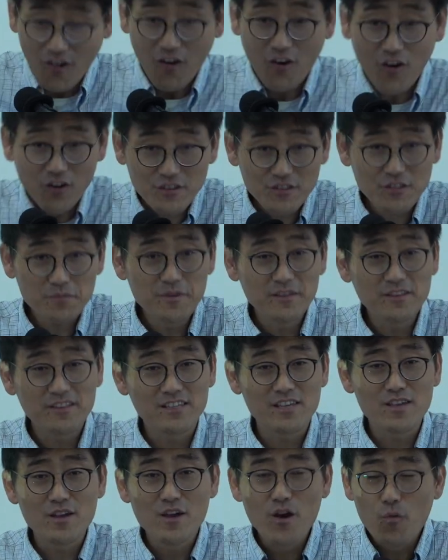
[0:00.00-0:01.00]

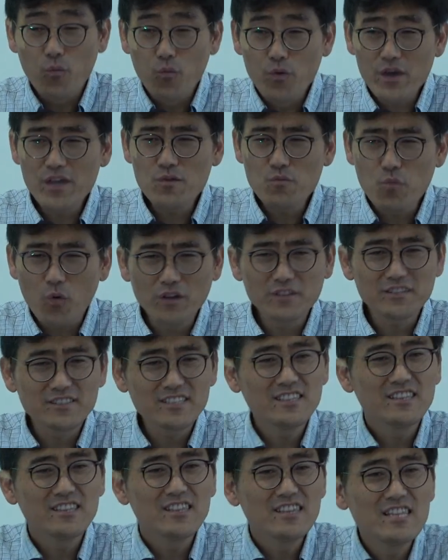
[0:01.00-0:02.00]
Ultimately, we want
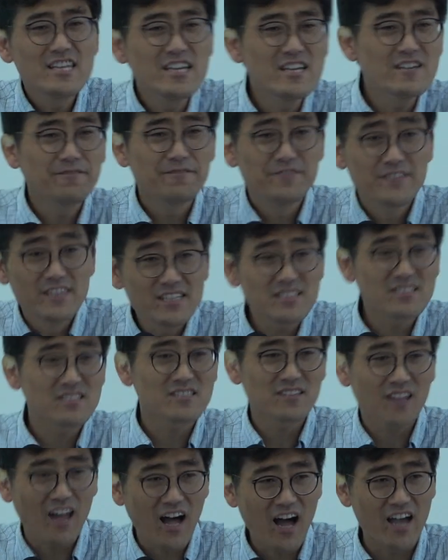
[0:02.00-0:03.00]
to live
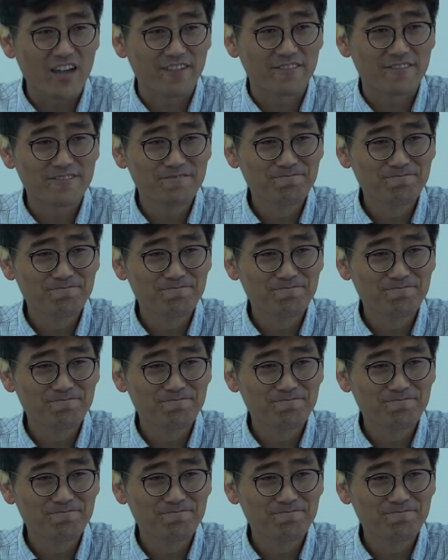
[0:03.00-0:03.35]
this life